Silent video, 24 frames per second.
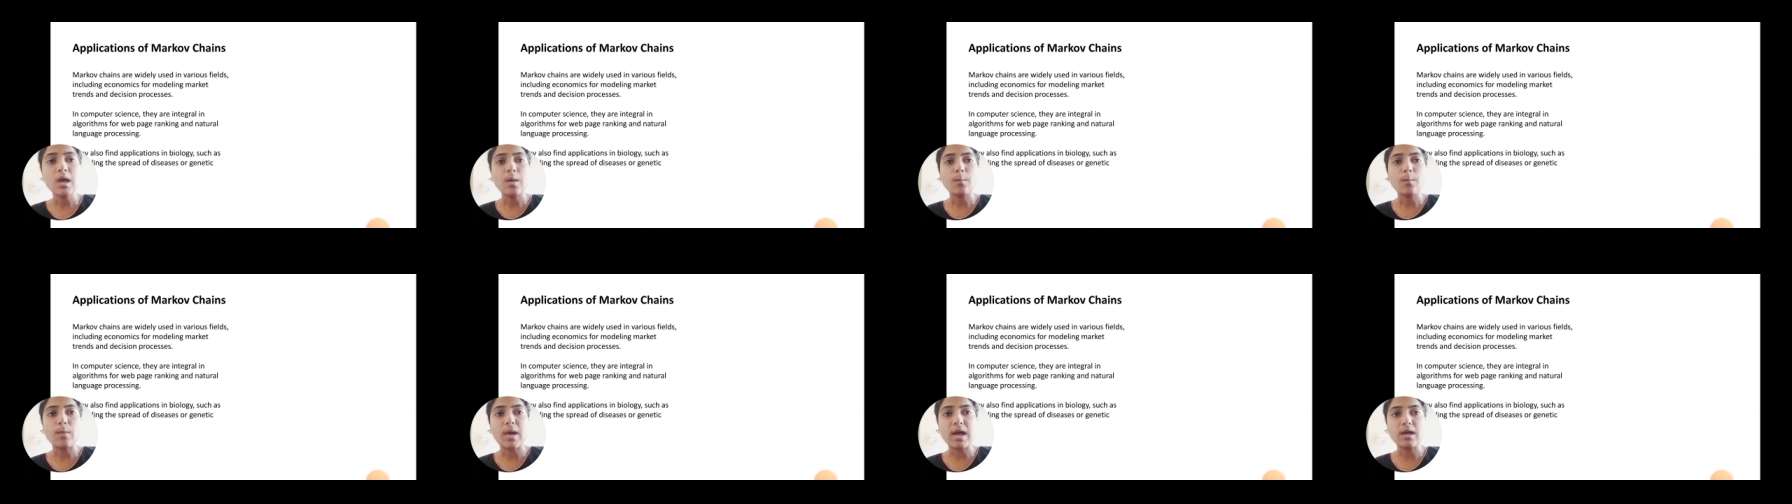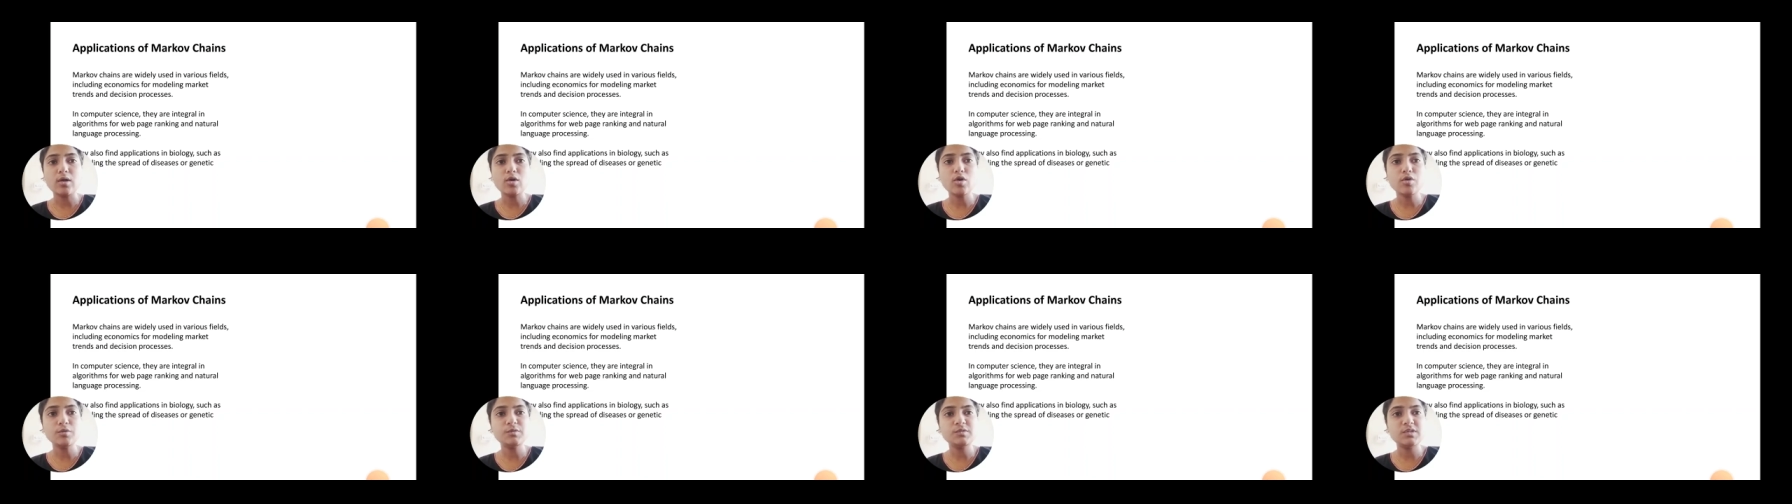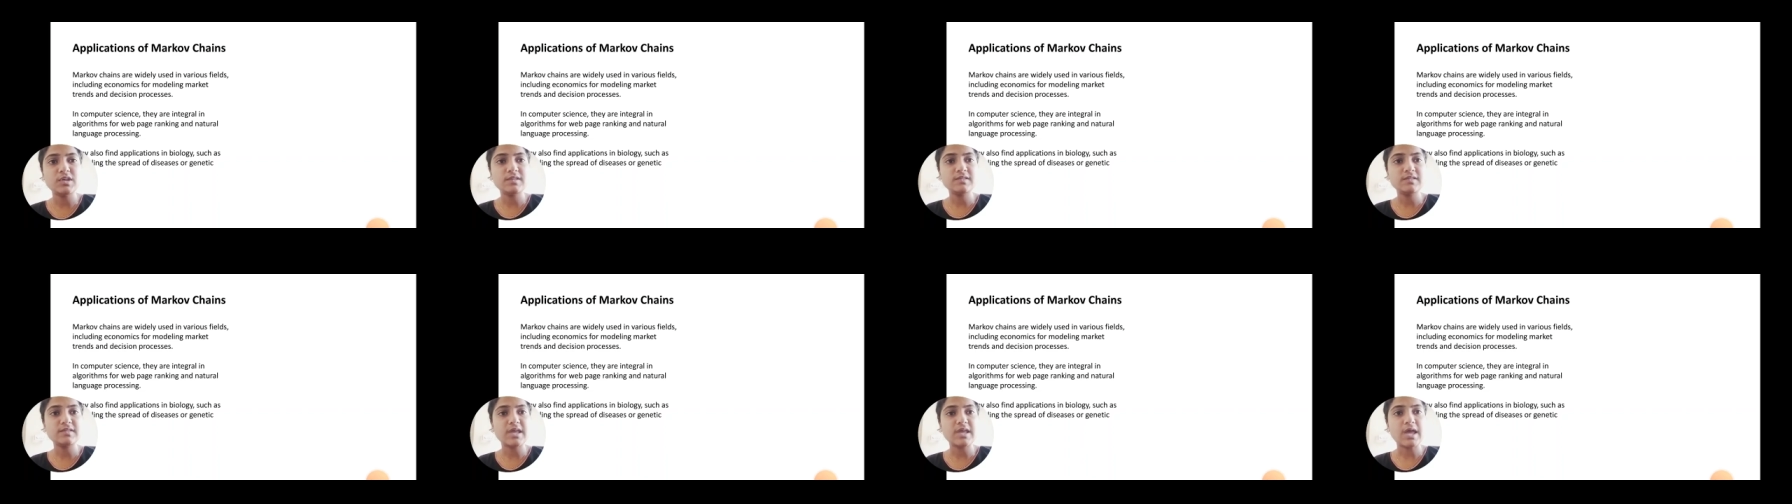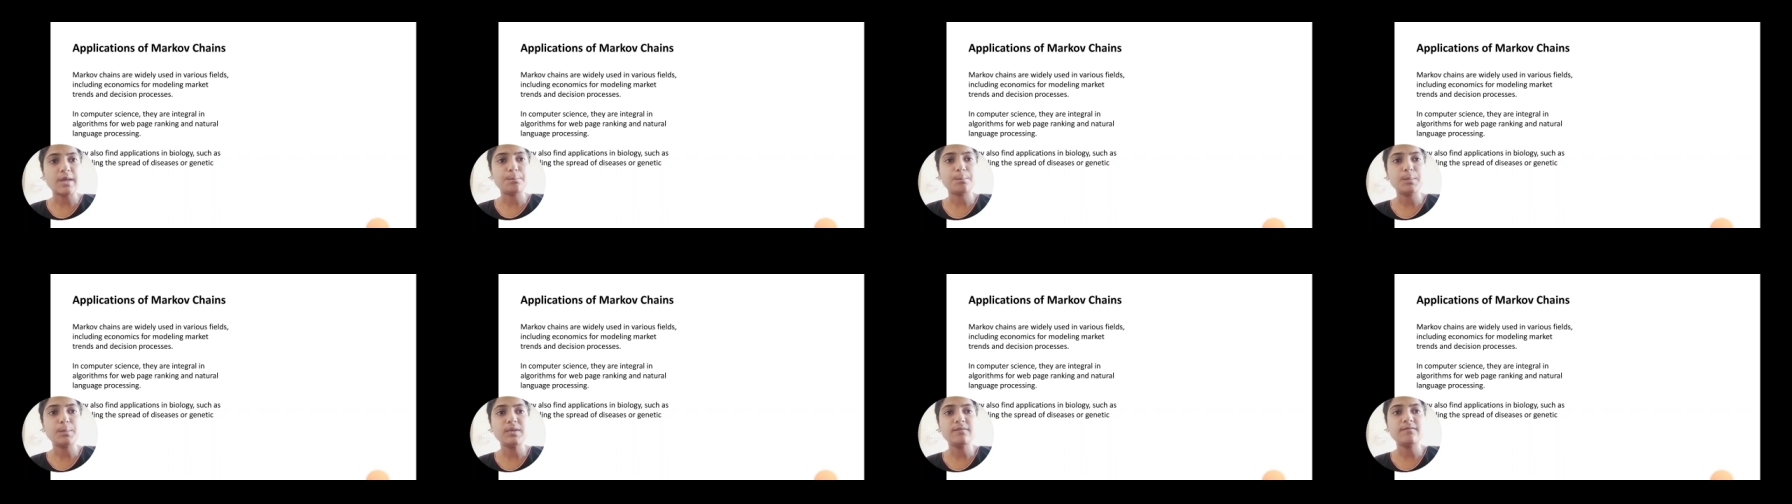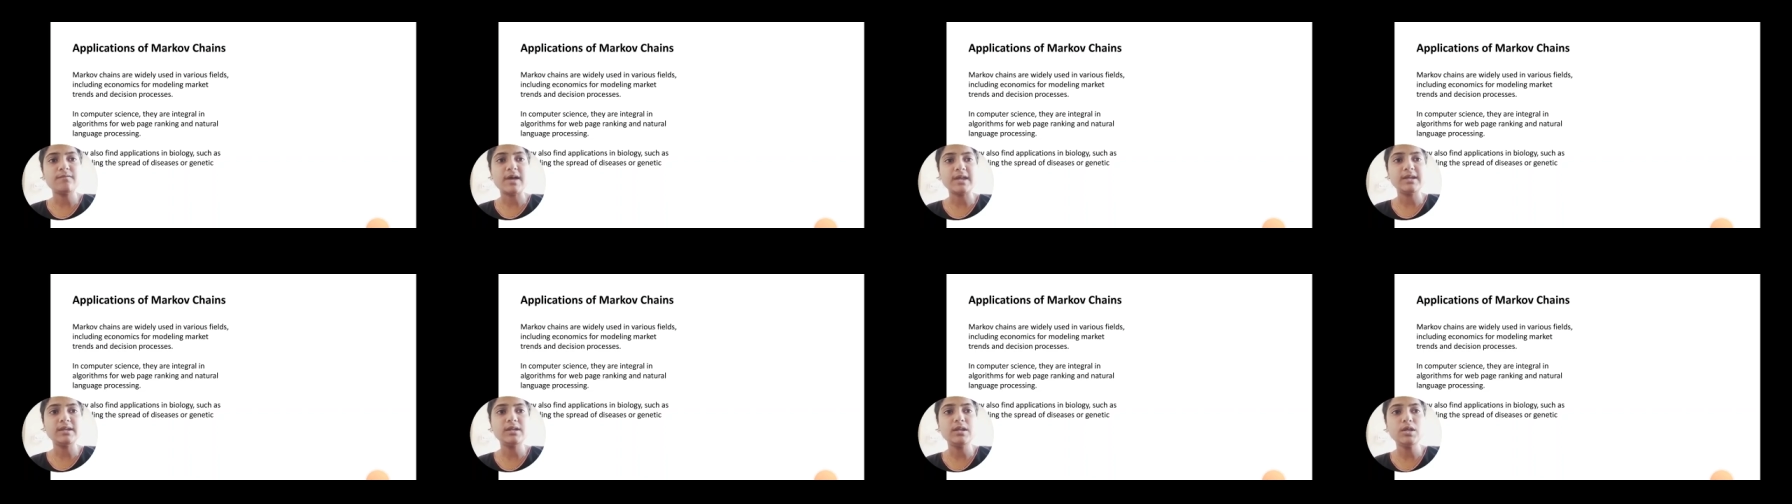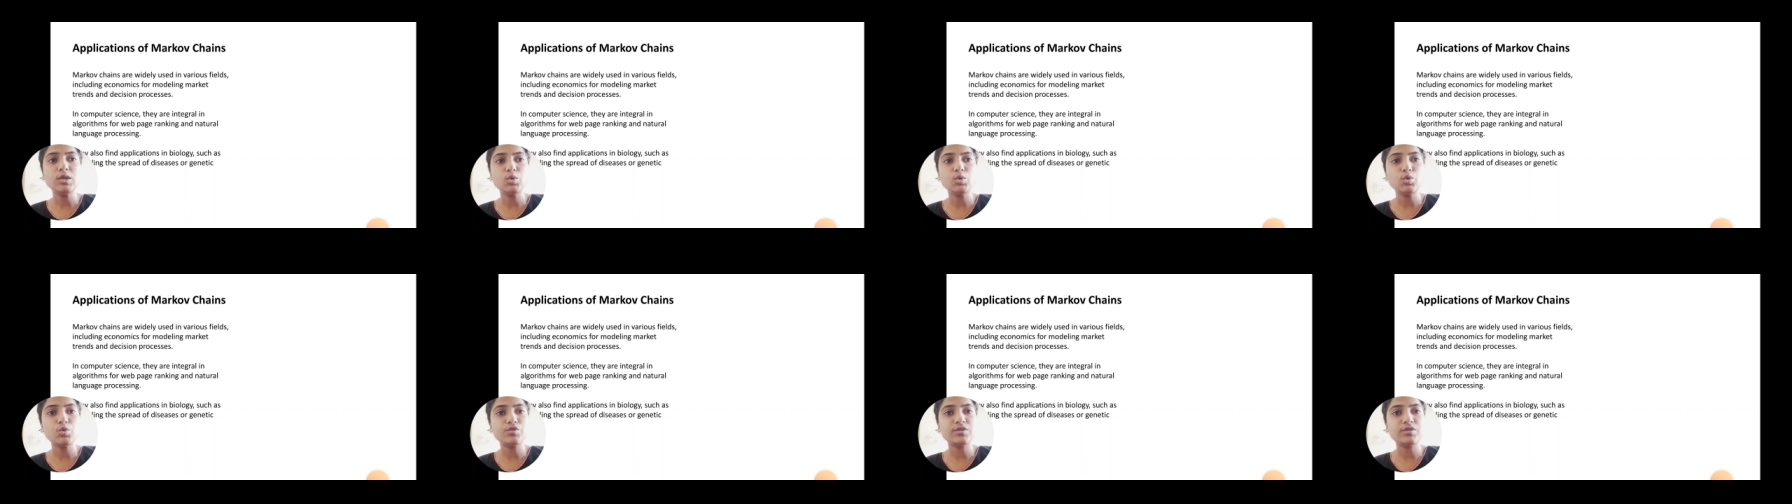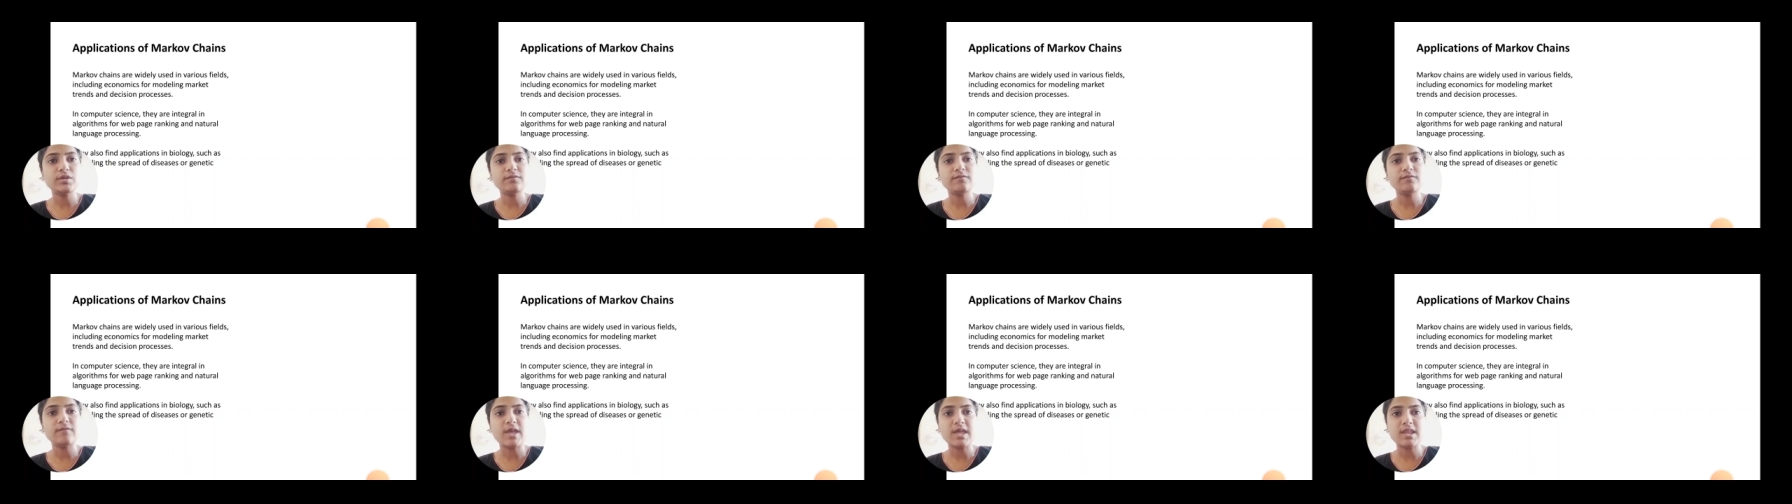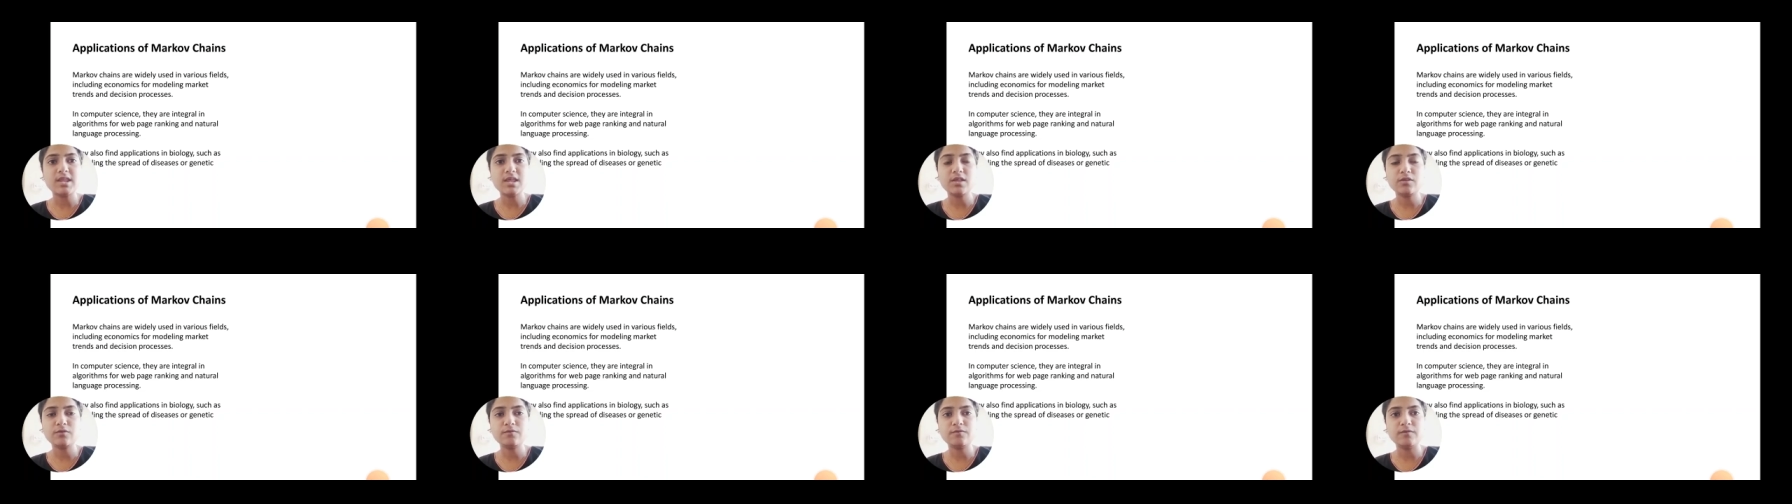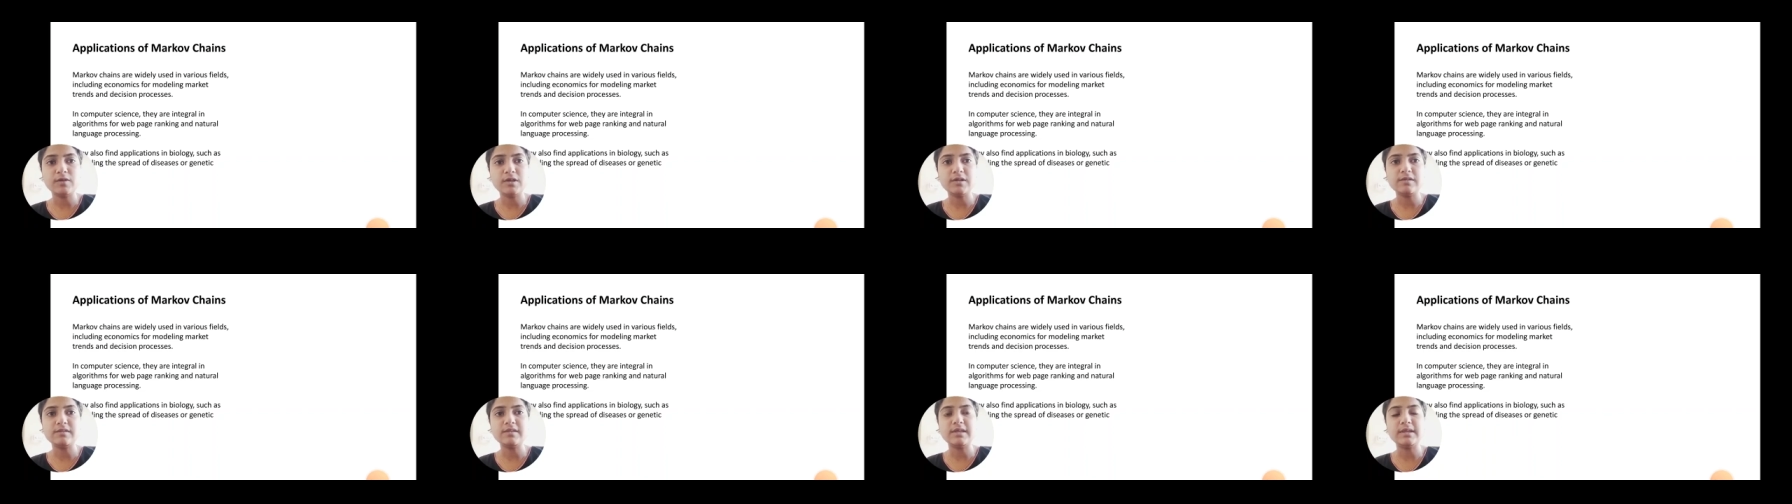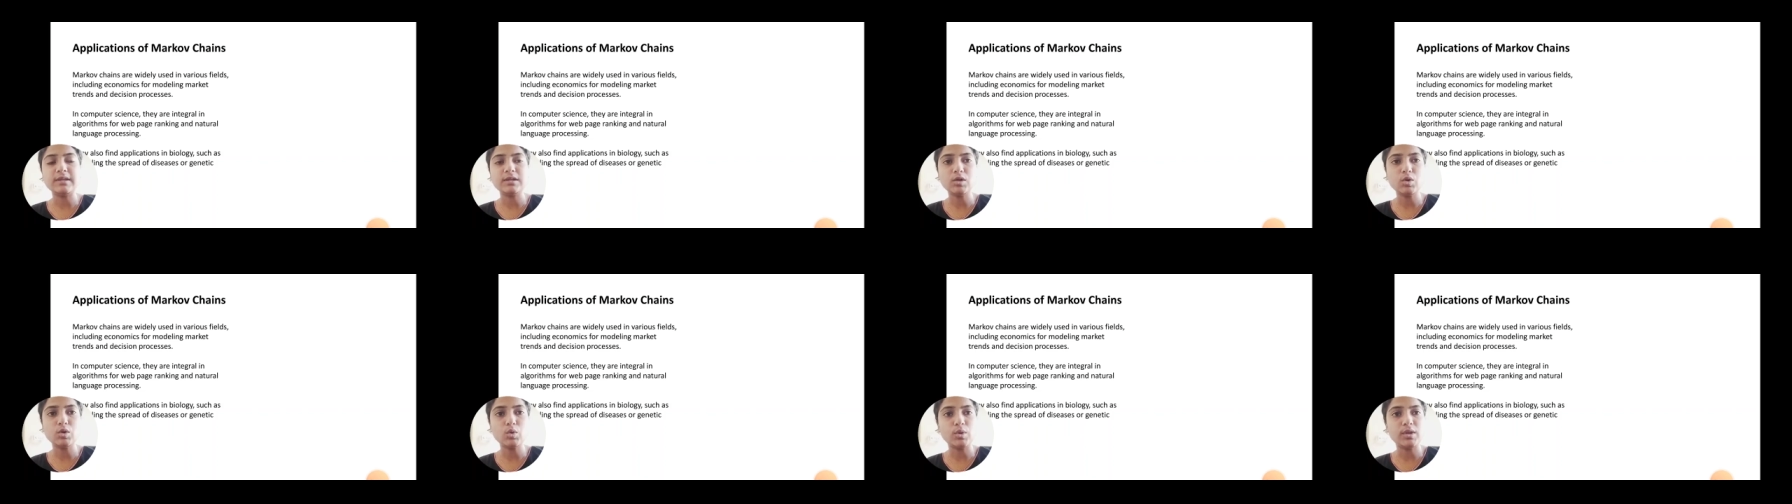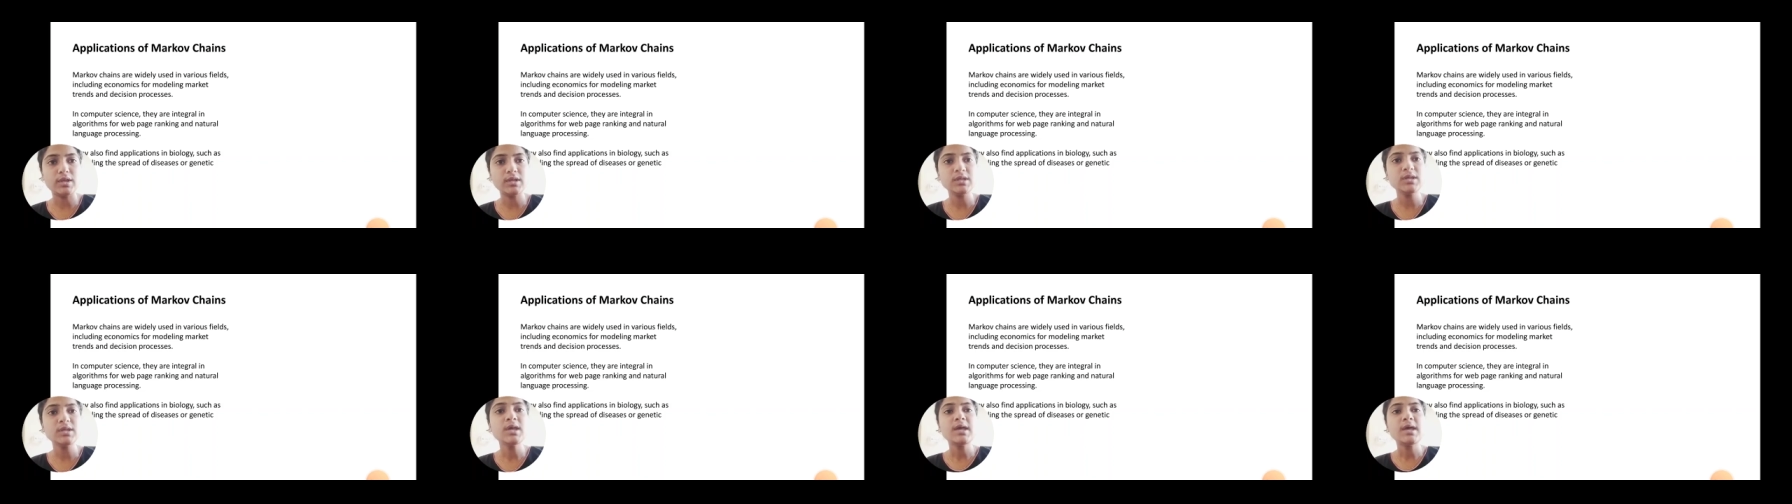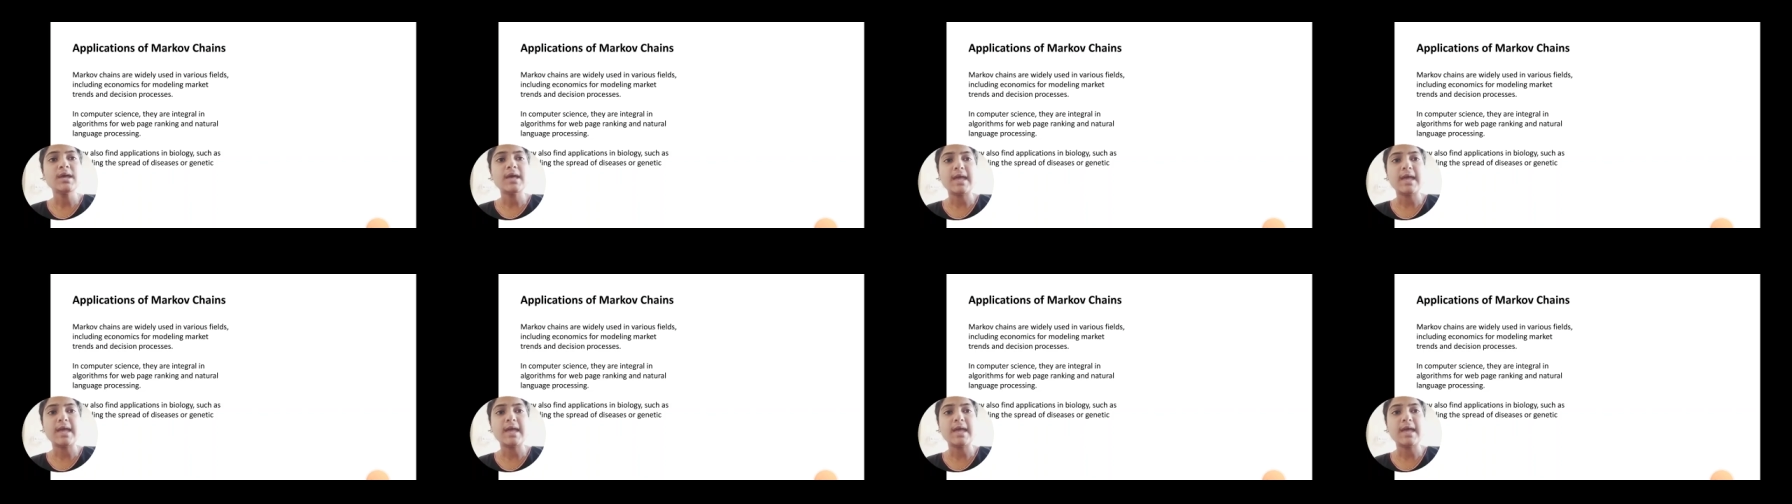Markov chains can be widely used in various fields including